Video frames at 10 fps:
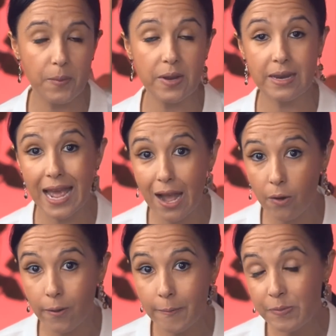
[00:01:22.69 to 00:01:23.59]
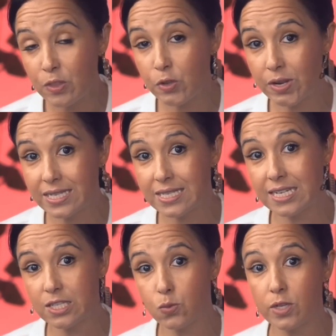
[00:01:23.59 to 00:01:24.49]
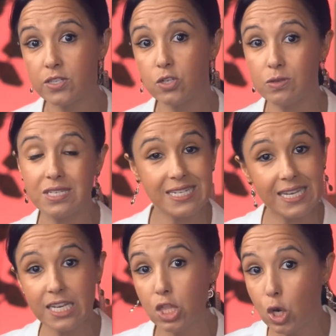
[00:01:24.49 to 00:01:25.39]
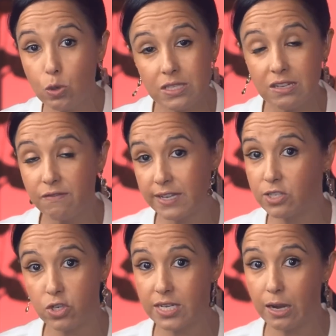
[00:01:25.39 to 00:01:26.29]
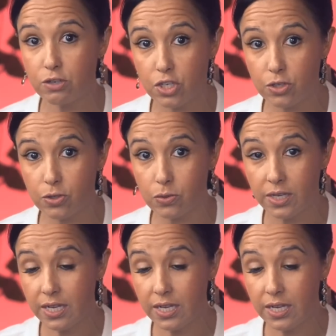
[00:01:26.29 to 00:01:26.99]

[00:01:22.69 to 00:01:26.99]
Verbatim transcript: but now the United States wants to dig those investors out too